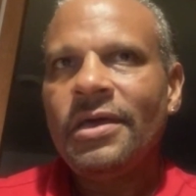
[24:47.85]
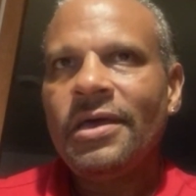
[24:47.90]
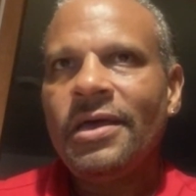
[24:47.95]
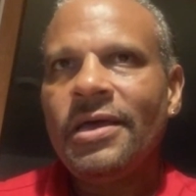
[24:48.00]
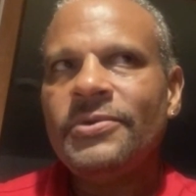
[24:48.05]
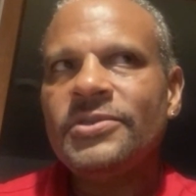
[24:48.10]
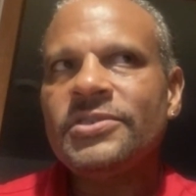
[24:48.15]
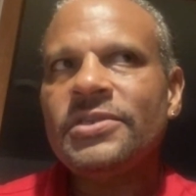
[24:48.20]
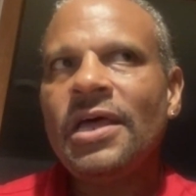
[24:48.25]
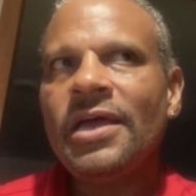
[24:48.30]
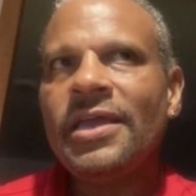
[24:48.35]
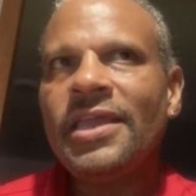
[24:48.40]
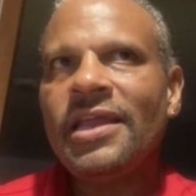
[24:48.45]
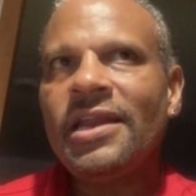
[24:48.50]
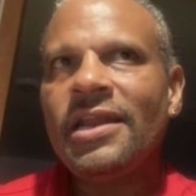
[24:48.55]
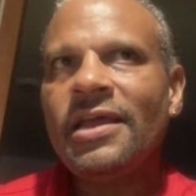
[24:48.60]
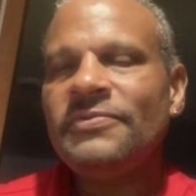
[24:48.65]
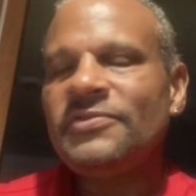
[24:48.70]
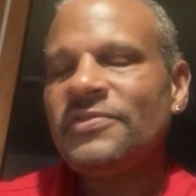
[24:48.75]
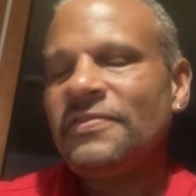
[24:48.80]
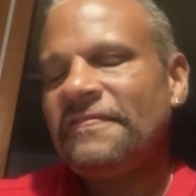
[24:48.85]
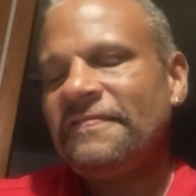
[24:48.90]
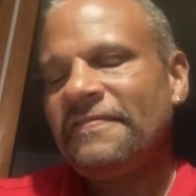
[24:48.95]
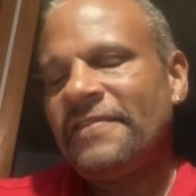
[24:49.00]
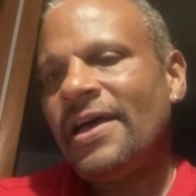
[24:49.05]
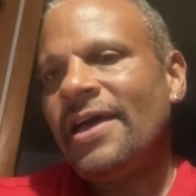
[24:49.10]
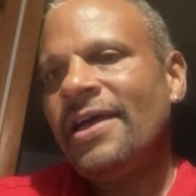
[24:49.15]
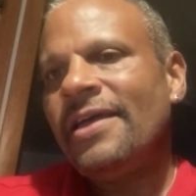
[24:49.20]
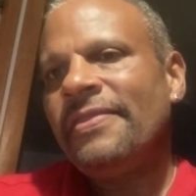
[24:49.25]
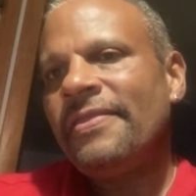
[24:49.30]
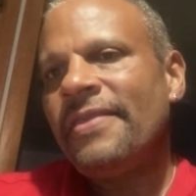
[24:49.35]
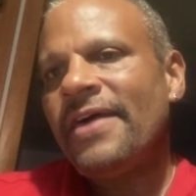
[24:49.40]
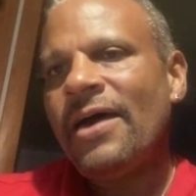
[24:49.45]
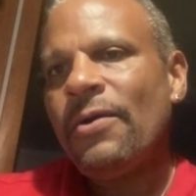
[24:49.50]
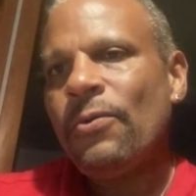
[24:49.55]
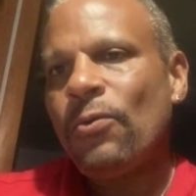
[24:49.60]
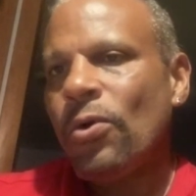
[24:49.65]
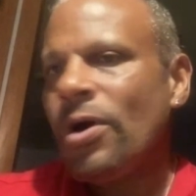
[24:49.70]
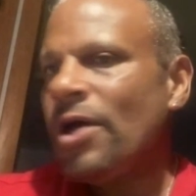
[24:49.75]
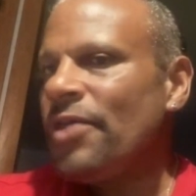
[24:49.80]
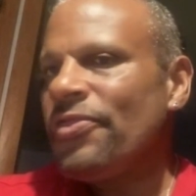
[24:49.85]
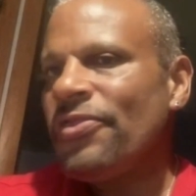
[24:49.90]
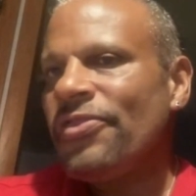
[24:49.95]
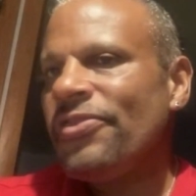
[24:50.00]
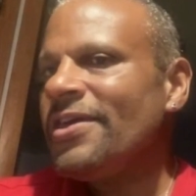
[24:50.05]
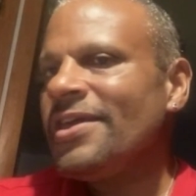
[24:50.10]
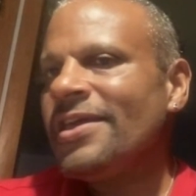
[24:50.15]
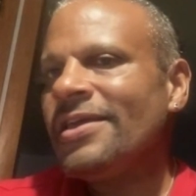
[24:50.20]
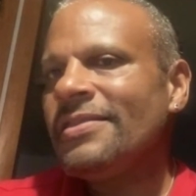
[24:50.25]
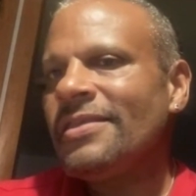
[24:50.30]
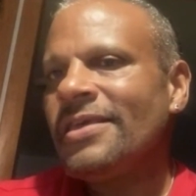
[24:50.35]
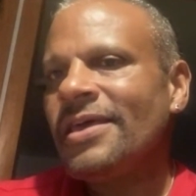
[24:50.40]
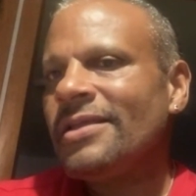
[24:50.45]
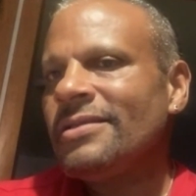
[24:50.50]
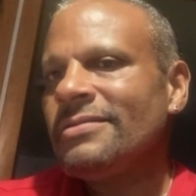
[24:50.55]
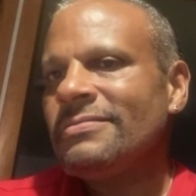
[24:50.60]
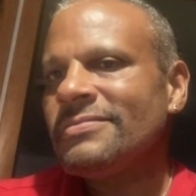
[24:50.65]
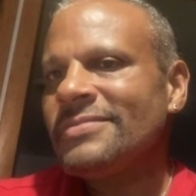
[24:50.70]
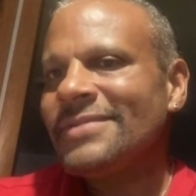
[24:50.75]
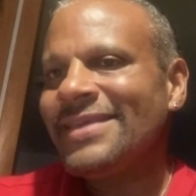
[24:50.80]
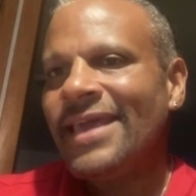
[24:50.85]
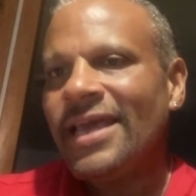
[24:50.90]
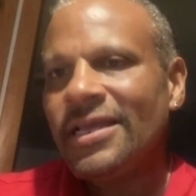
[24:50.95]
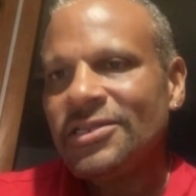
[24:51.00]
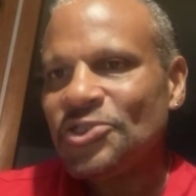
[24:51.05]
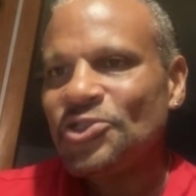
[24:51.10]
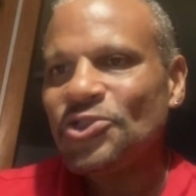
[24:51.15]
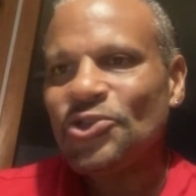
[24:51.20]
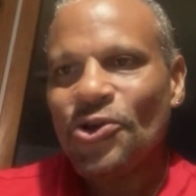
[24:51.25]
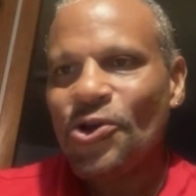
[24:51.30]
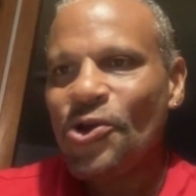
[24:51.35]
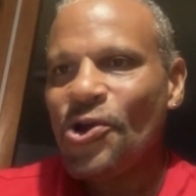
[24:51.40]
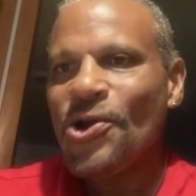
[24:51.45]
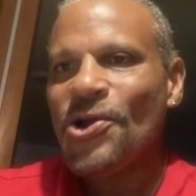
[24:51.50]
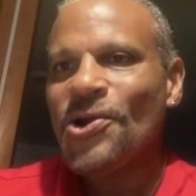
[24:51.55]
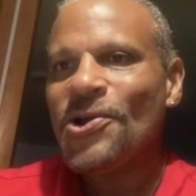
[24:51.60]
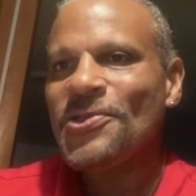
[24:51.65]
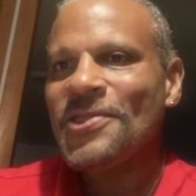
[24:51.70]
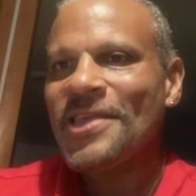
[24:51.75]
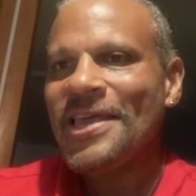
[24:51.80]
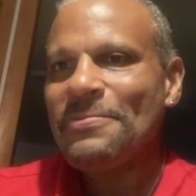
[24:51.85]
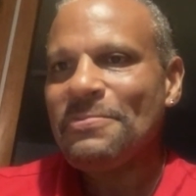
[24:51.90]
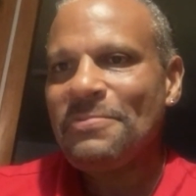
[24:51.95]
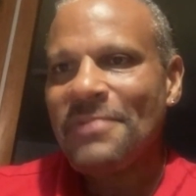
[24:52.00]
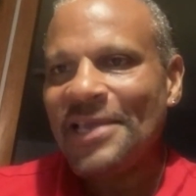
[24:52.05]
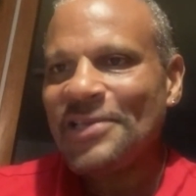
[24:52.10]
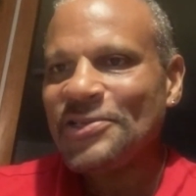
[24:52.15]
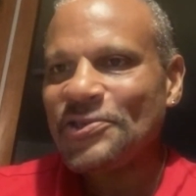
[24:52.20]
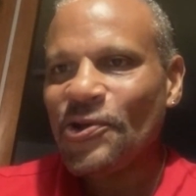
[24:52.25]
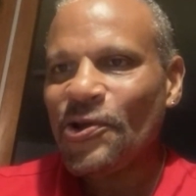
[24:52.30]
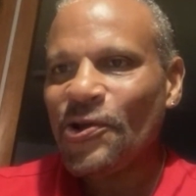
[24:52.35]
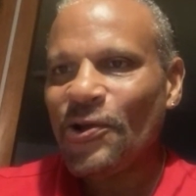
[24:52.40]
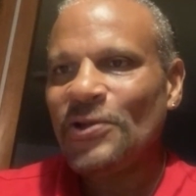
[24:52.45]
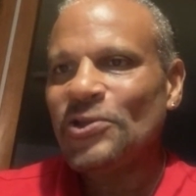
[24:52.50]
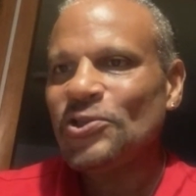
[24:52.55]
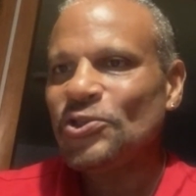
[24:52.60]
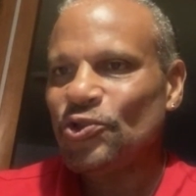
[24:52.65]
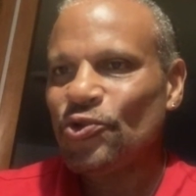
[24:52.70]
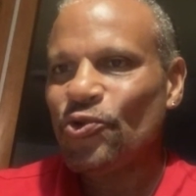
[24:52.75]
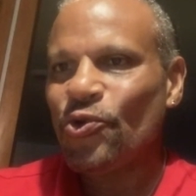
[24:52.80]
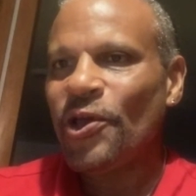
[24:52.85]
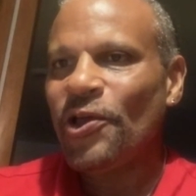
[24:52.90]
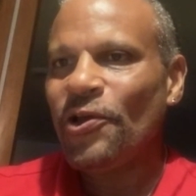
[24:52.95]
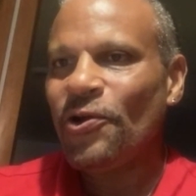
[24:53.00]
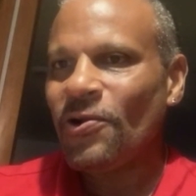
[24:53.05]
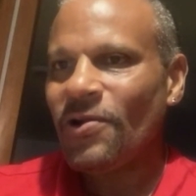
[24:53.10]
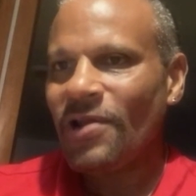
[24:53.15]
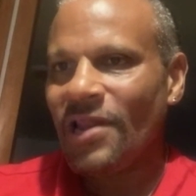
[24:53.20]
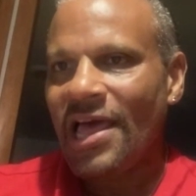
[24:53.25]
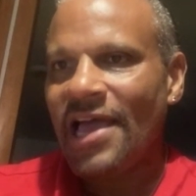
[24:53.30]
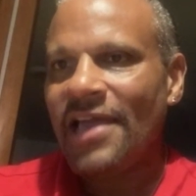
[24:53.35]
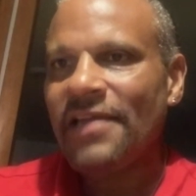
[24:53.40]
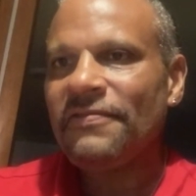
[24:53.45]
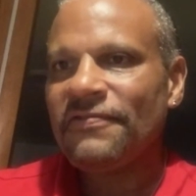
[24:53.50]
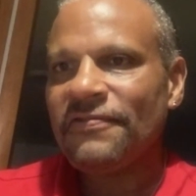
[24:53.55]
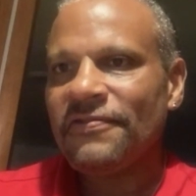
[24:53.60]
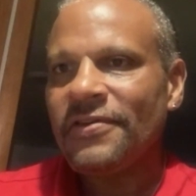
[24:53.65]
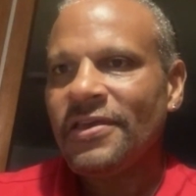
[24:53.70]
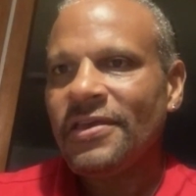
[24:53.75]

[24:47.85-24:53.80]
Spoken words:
I was lucky enough to find that one thing that gets to her, that makes her enjoy her life,